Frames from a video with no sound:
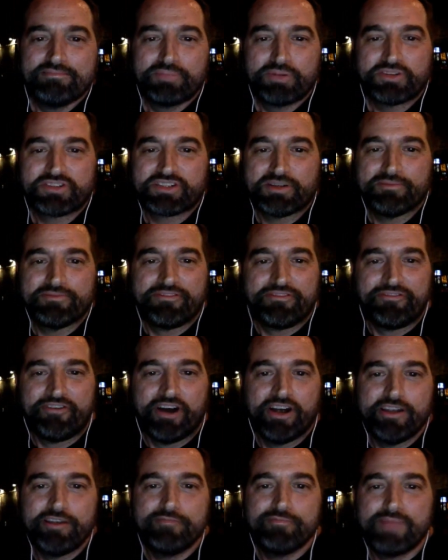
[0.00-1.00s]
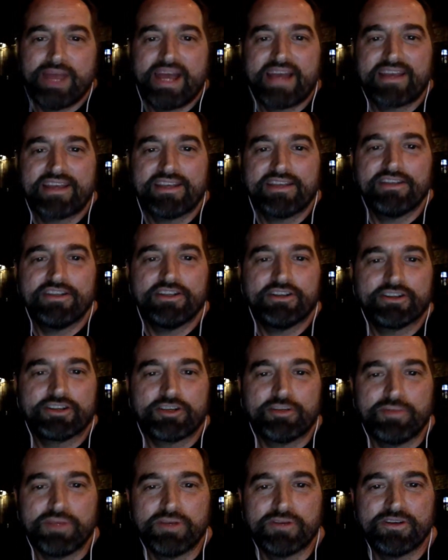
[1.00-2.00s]
put something fun back into your
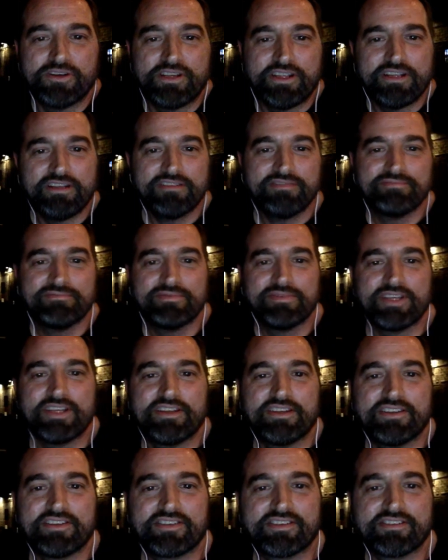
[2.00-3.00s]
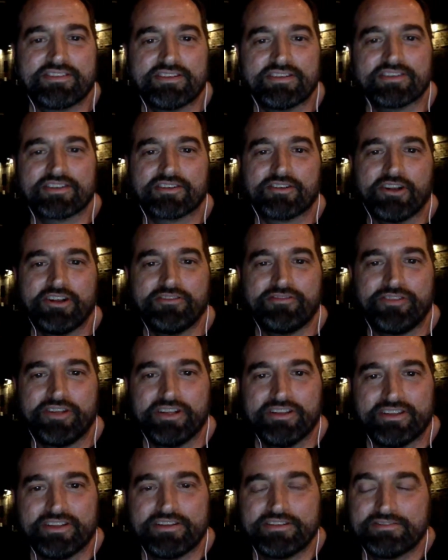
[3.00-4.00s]
community. It's, it's a great
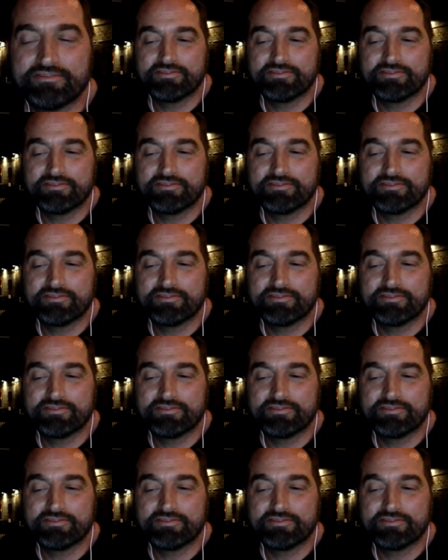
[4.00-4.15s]
feeling.